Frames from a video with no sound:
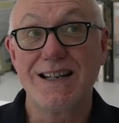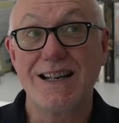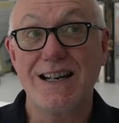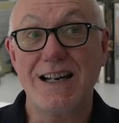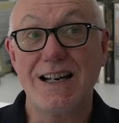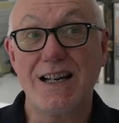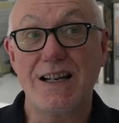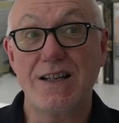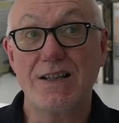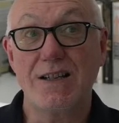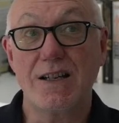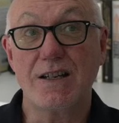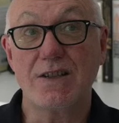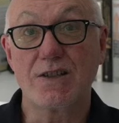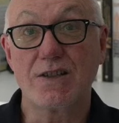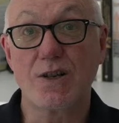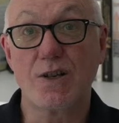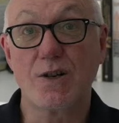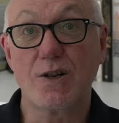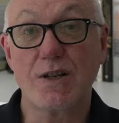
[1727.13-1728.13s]
And
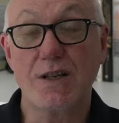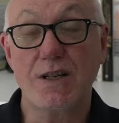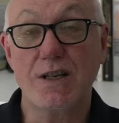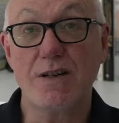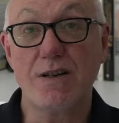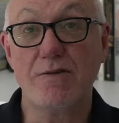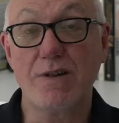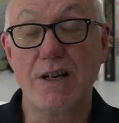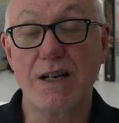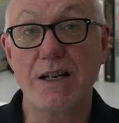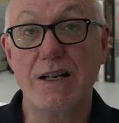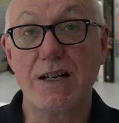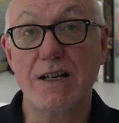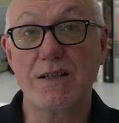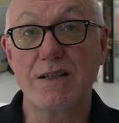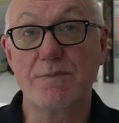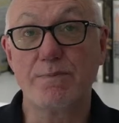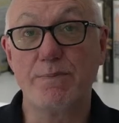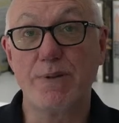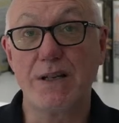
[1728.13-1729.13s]
so he really
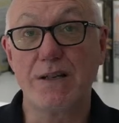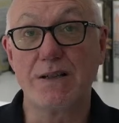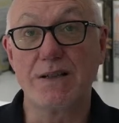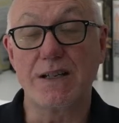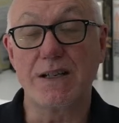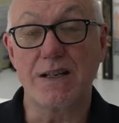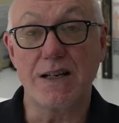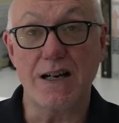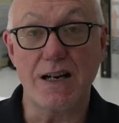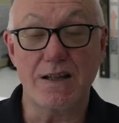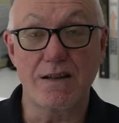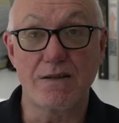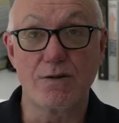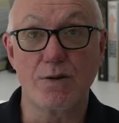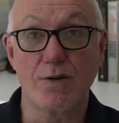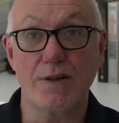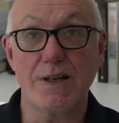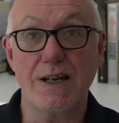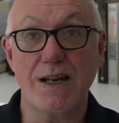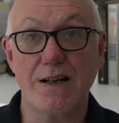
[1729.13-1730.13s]
is building, and I
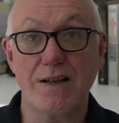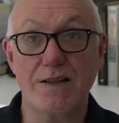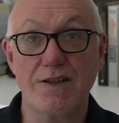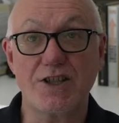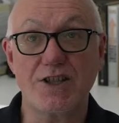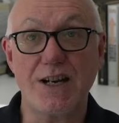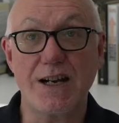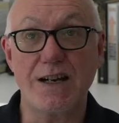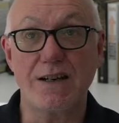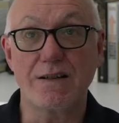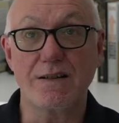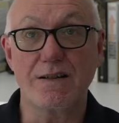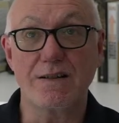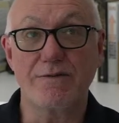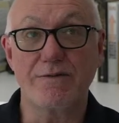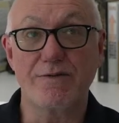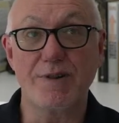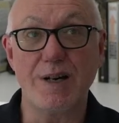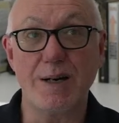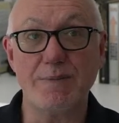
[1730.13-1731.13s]
thought Ellen Chang
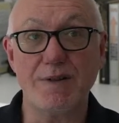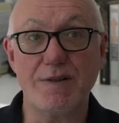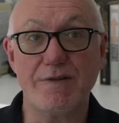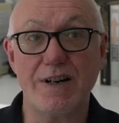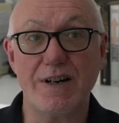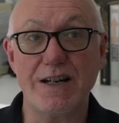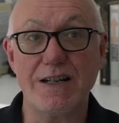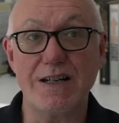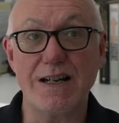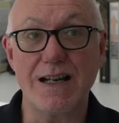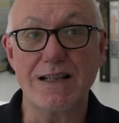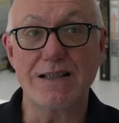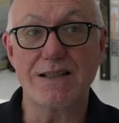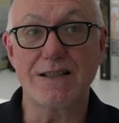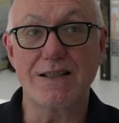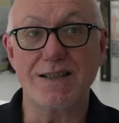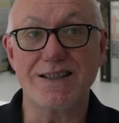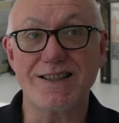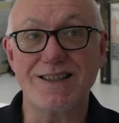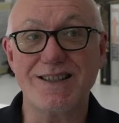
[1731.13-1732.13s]
framed it very
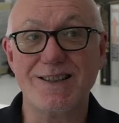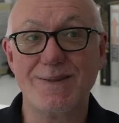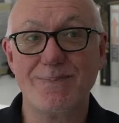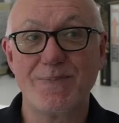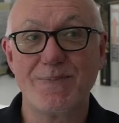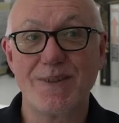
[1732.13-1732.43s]
nicely,